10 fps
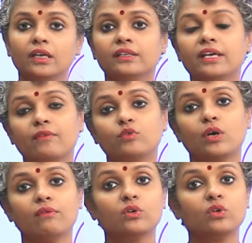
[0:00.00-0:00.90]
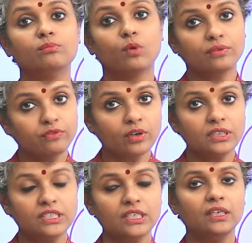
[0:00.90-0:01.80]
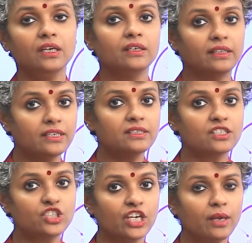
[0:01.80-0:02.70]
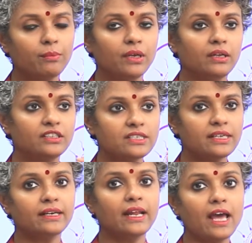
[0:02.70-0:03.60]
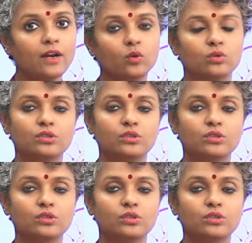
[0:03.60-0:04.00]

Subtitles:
They have to have a good morphology. That is the shape, just like an arrow.